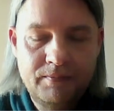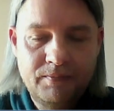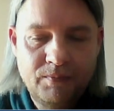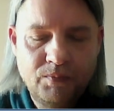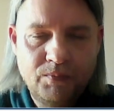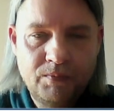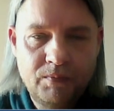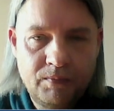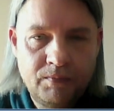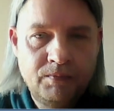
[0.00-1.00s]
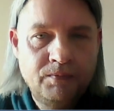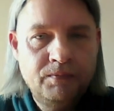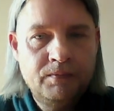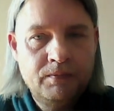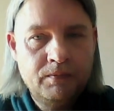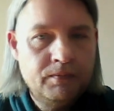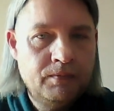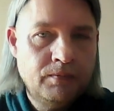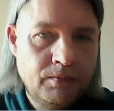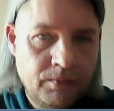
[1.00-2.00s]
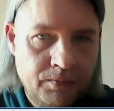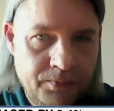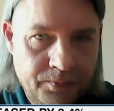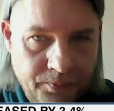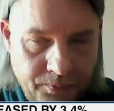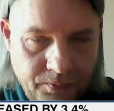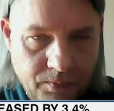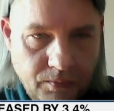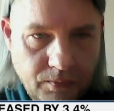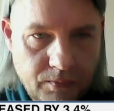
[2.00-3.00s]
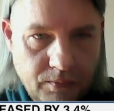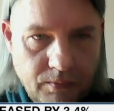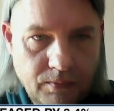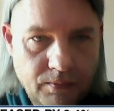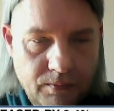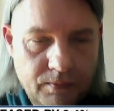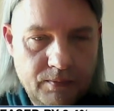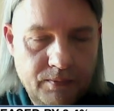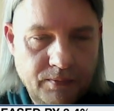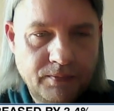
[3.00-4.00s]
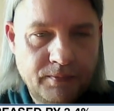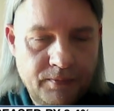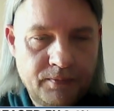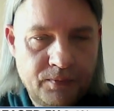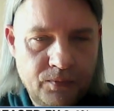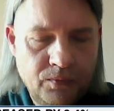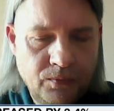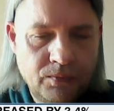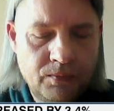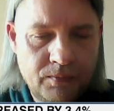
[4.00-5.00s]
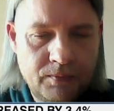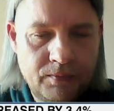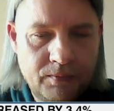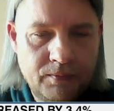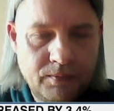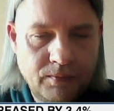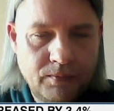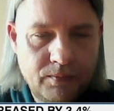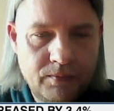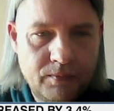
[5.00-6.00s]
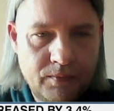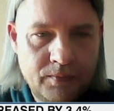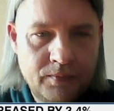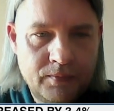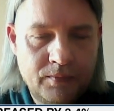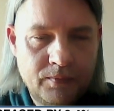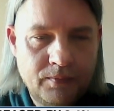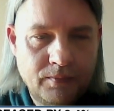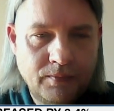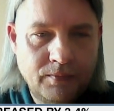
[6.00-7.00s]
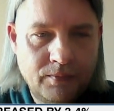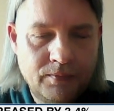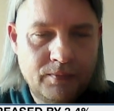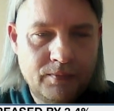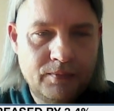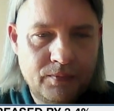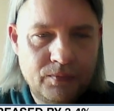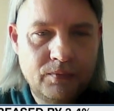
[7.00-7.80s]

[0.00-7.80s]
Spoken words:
This person isn't speaking.